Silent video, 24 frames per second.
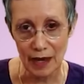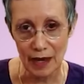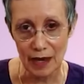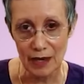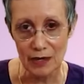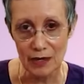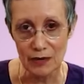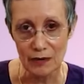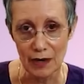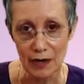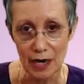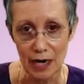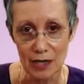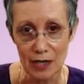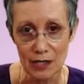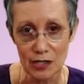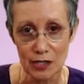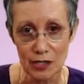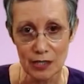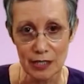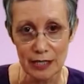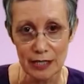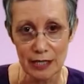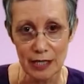I
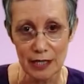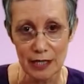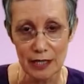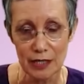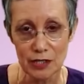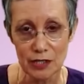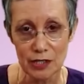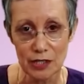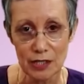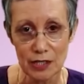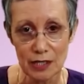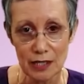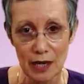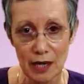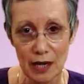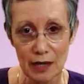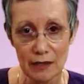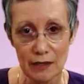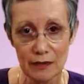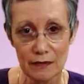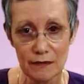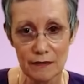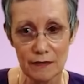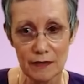gradually let it just
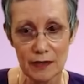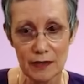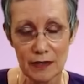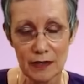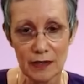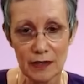kind of